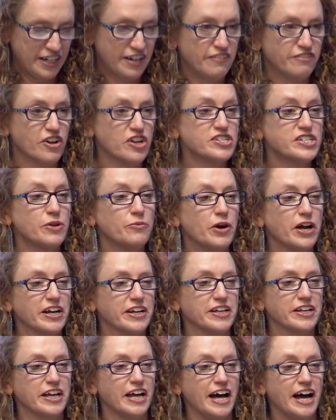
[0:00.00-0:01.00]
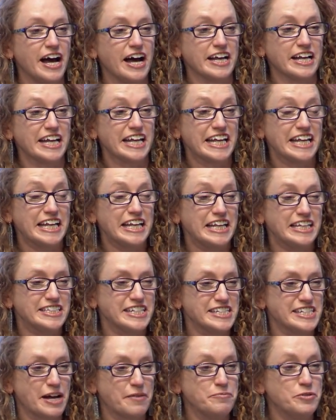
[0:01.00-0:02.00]
First, I want to
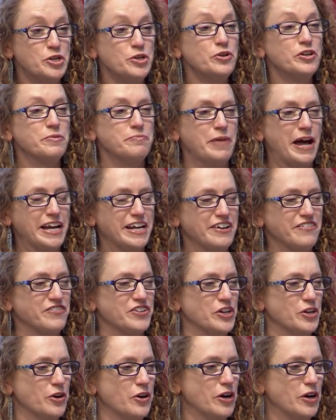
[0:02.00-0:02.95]
Since I'm new to many of you,